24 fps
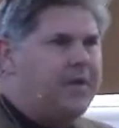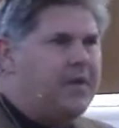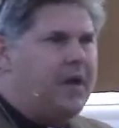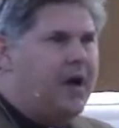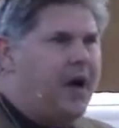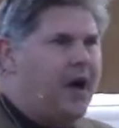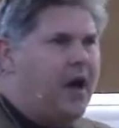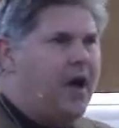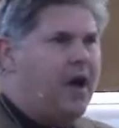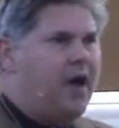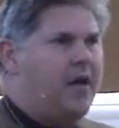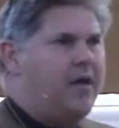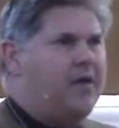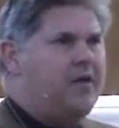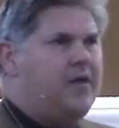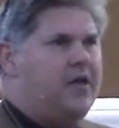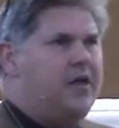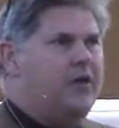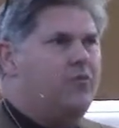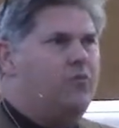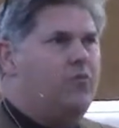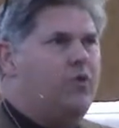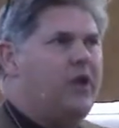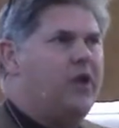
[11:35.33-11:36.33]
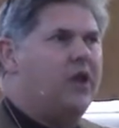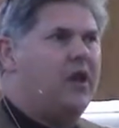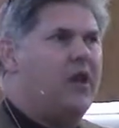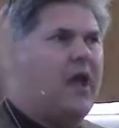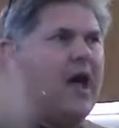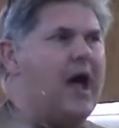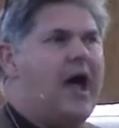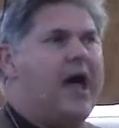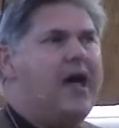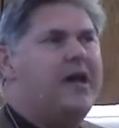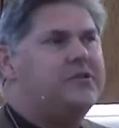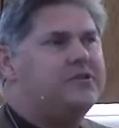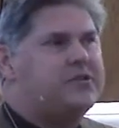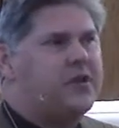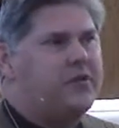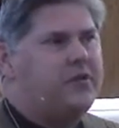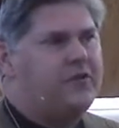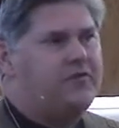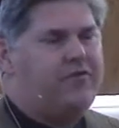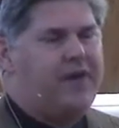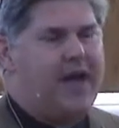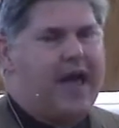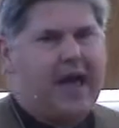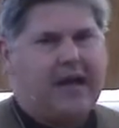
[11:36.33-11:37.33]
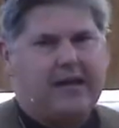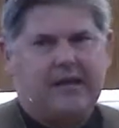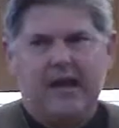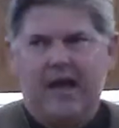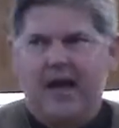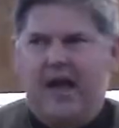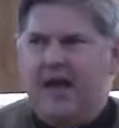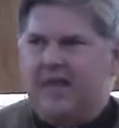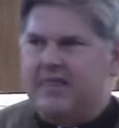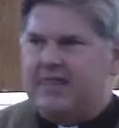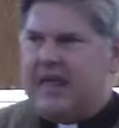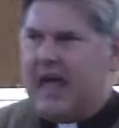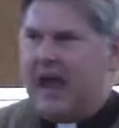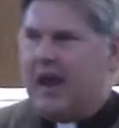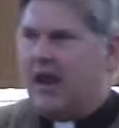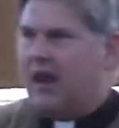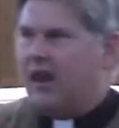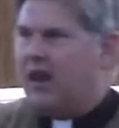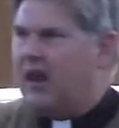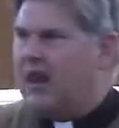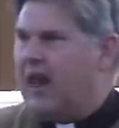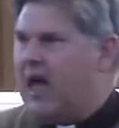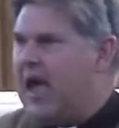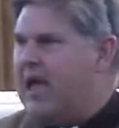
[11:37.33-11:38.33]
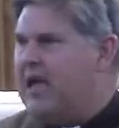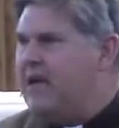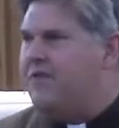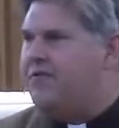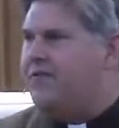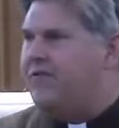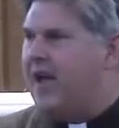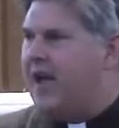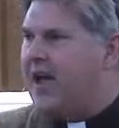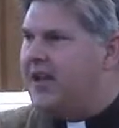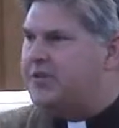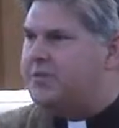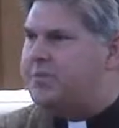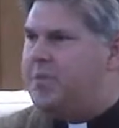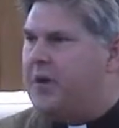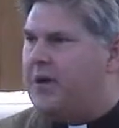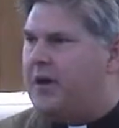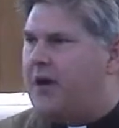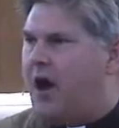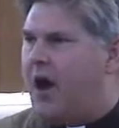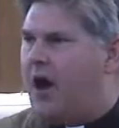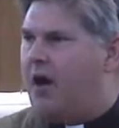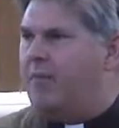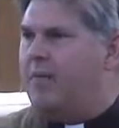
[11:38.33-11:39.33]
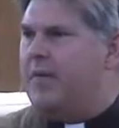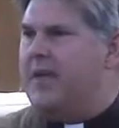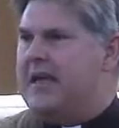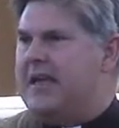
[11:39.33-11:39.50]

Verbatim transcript: uh, it relies on the fact that life has become